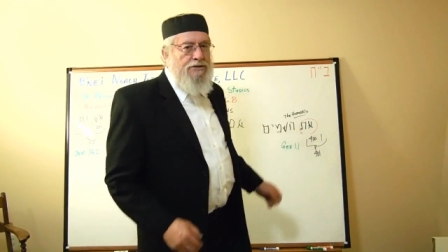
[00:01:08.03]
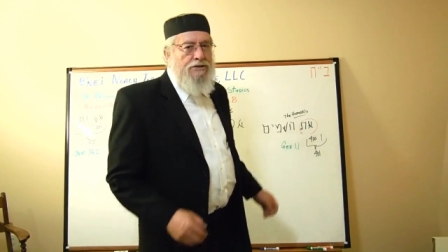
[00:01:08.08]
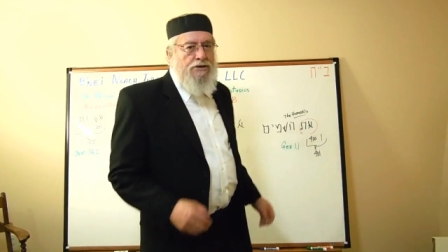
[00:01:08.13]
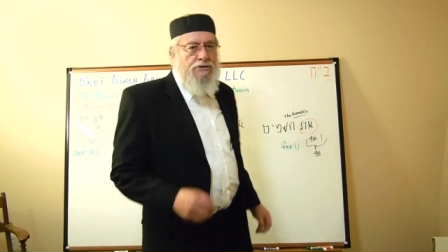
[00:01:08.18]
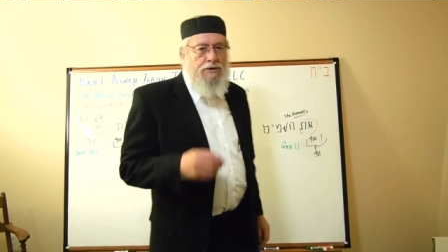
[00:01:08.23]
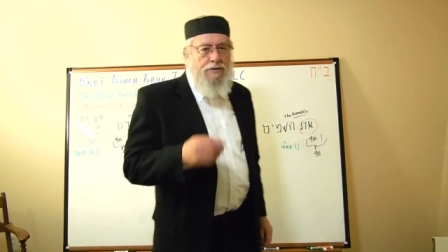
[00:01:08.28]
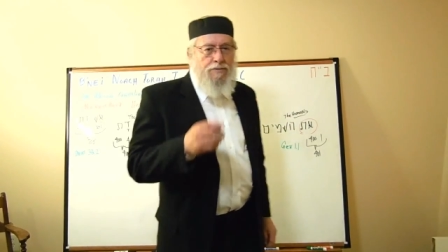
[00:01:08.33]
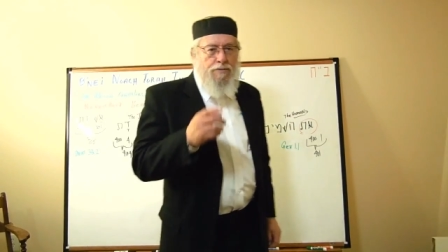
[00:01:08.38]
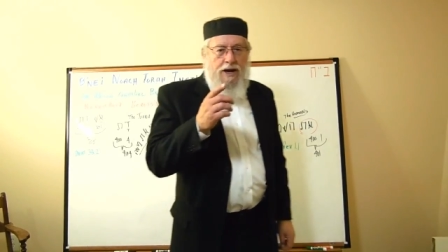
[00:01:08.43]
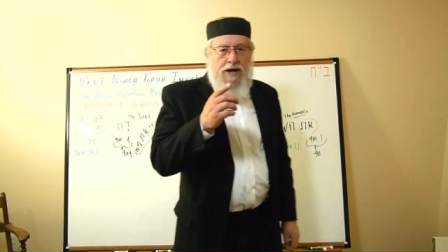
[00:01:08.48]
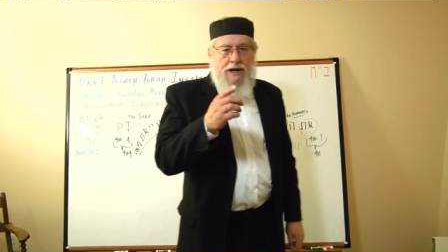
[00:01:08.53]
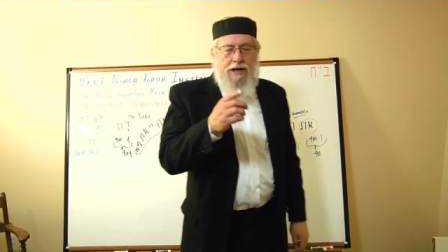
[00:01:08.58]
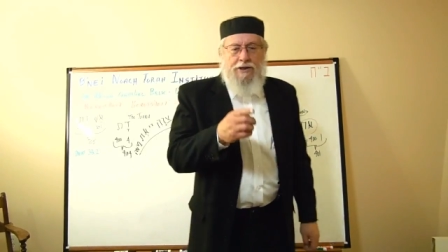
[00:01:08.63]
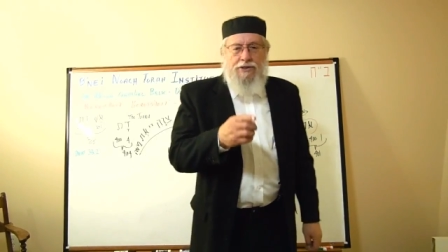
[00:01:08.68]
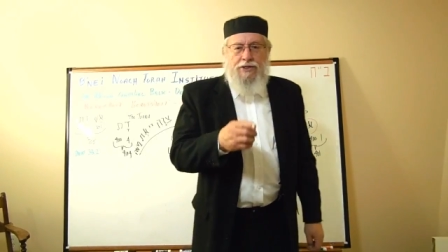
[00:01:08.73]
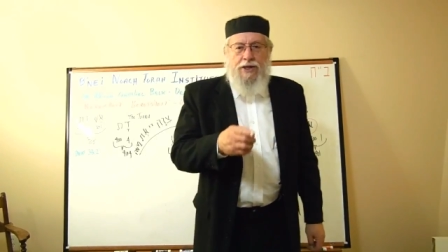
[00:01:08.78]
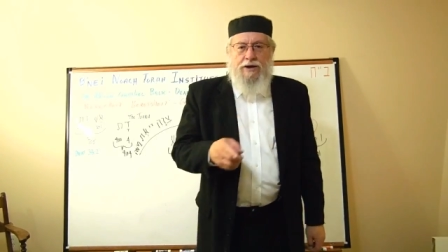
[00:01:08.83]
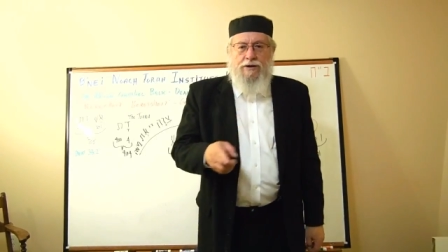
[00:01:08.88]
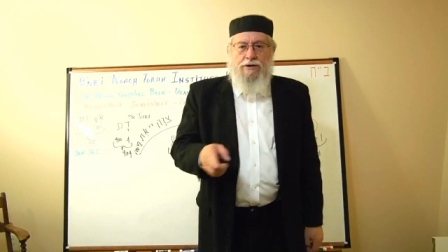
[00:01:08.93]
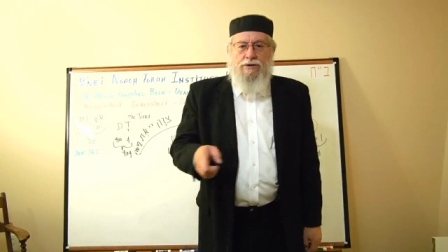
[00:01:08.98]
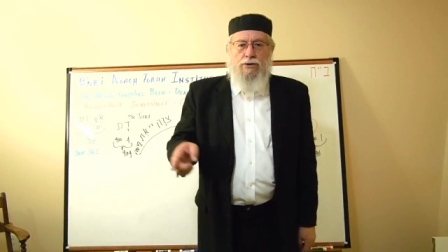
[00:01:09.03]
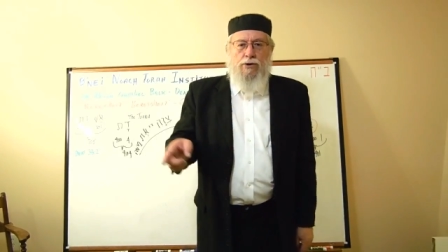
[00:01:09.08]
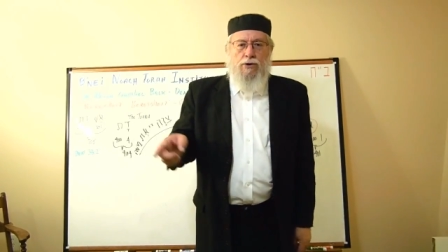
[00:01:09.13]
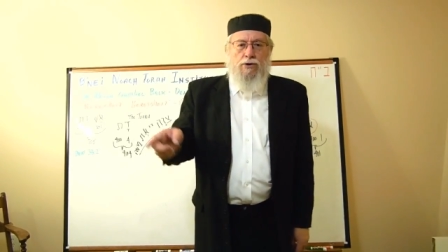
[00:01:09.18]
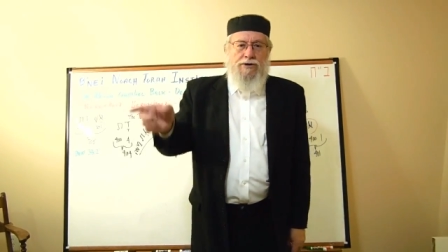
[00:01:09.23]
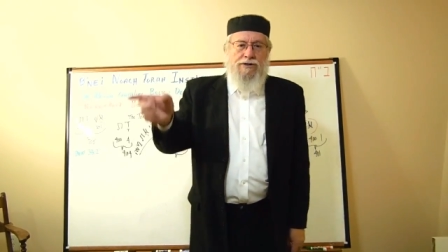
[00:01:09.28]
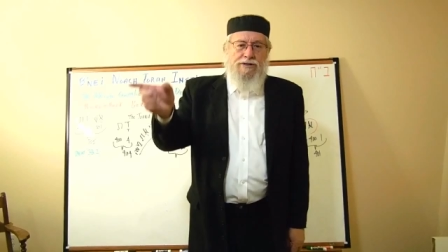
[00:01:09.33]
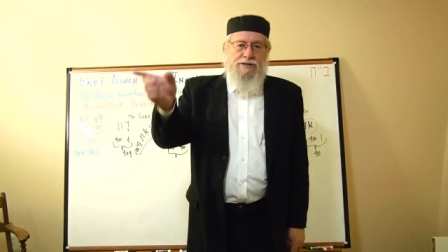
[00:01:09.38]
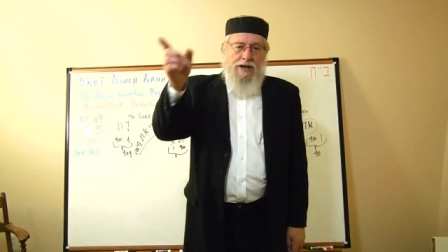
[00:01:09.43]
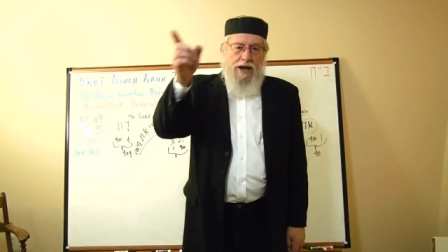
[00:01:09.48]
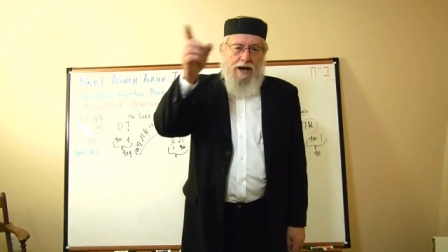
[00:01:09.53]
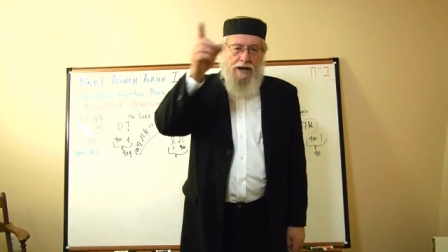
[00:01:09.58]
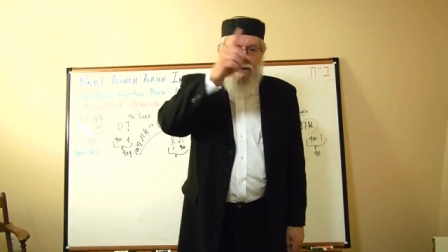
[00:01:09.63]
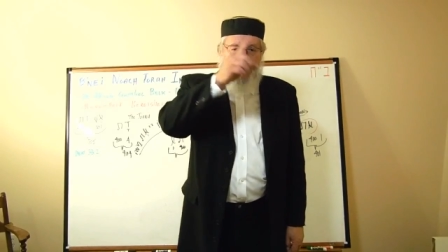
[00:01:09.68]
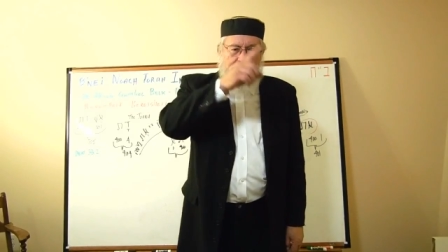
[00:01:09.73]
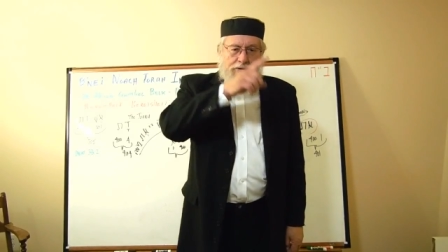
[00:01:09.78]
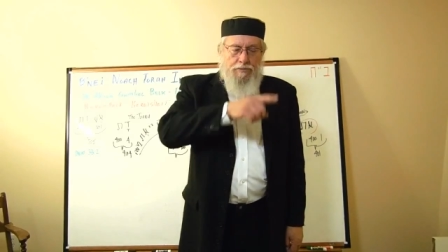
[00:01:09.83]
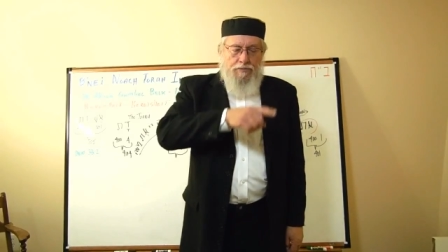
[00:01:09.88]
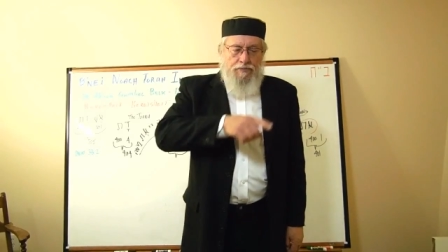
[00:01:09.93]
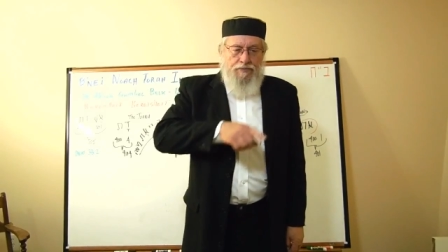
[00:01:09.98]
So we make that Torah
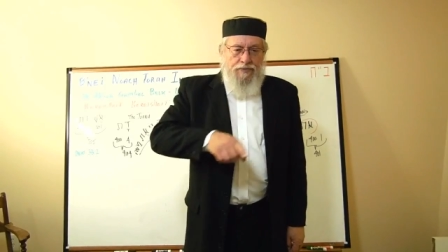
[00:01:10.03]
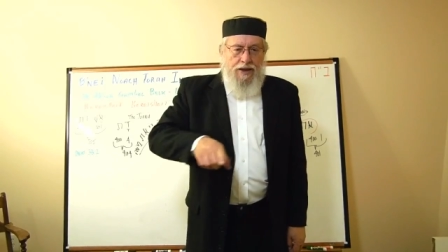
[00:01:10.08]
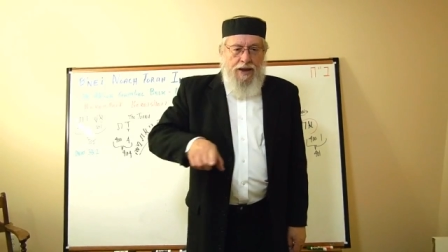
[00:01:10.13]
cycle.